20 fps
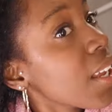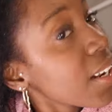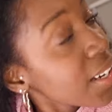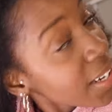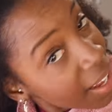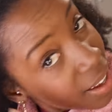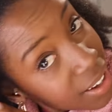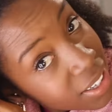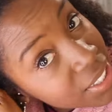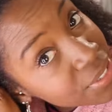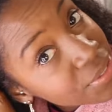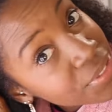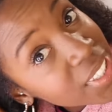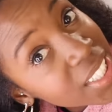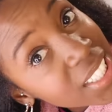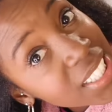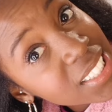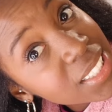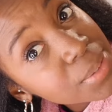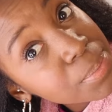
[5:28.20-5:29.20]
Now it
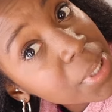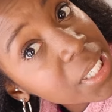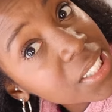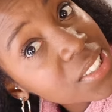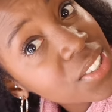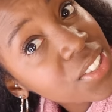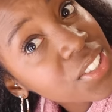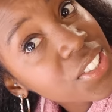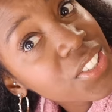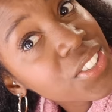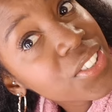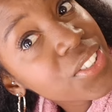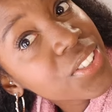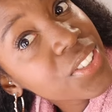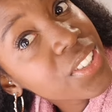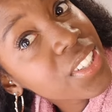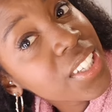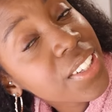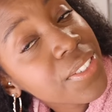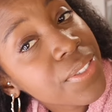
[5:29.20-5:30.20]
really depends on
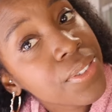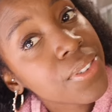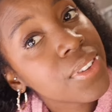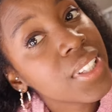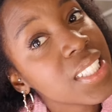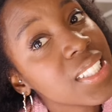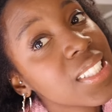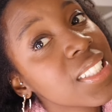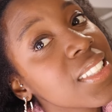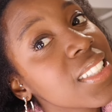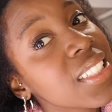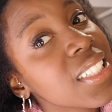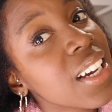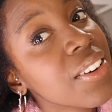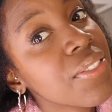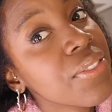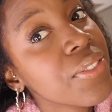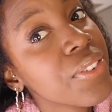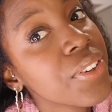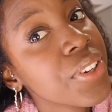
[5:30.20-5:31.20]
you. If this is
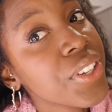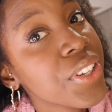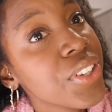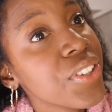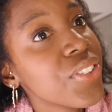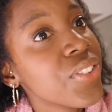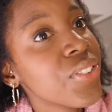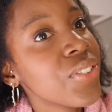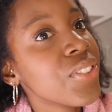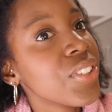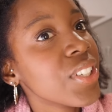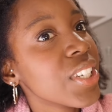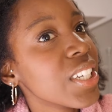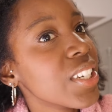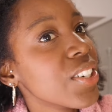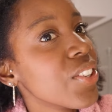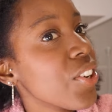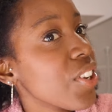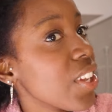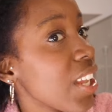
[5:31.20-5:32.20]
enough for you, you
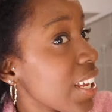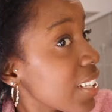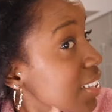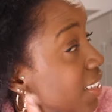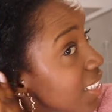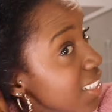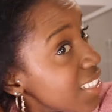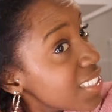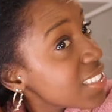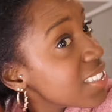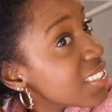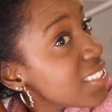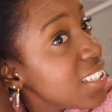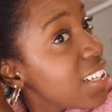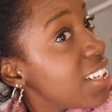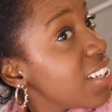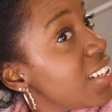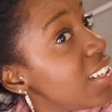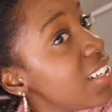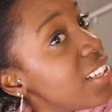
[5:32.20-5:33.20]
can go like this.
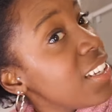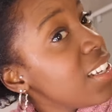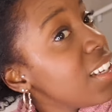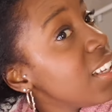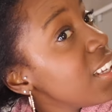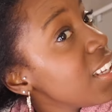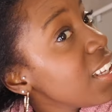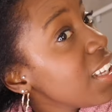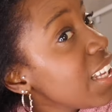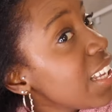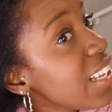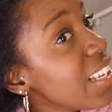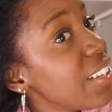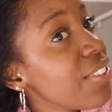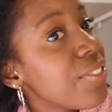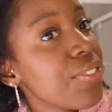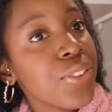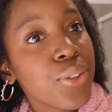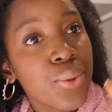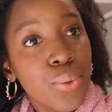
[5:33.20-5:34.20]

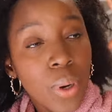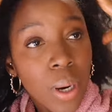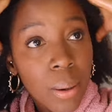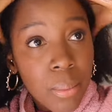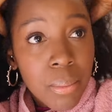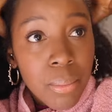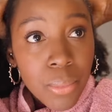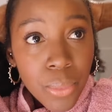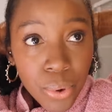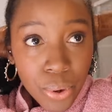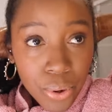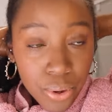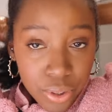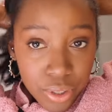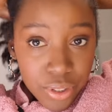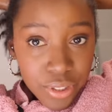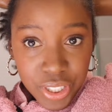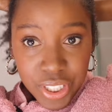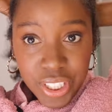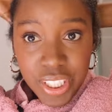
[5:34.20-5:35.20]
If you want
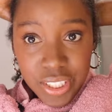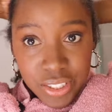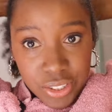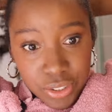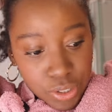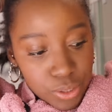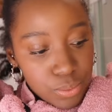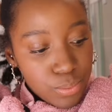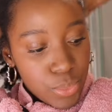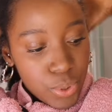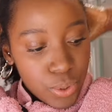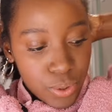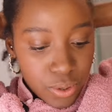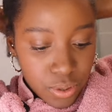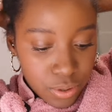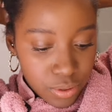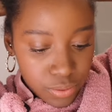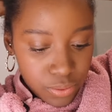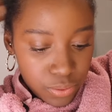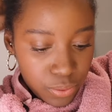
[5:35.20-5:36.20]
more, you can do
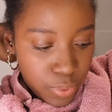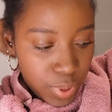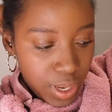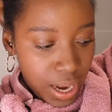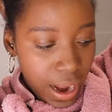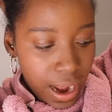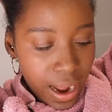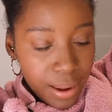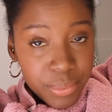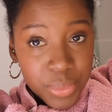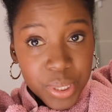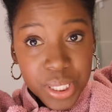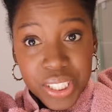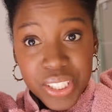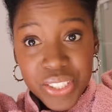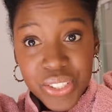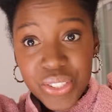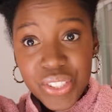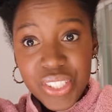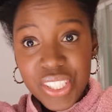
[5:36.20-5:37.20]
more. What I'm
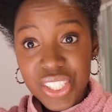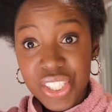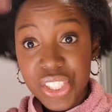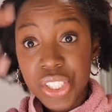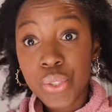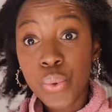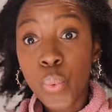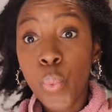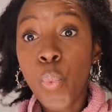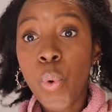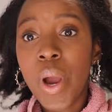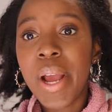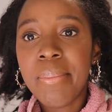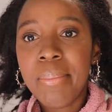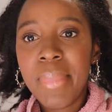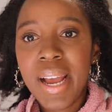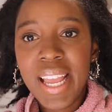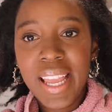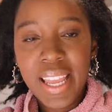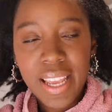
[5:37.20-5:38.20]
gonna do is just wet
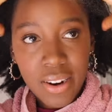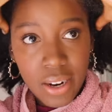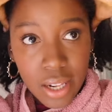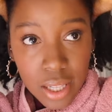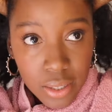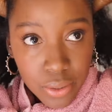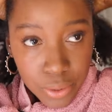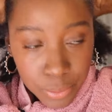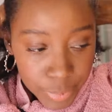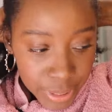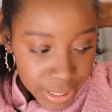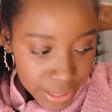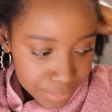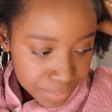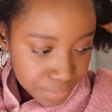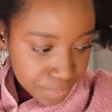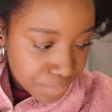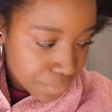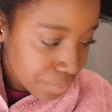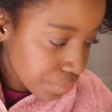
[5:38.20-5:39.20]
my hair a little
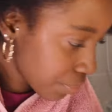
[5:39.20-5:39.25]
bit,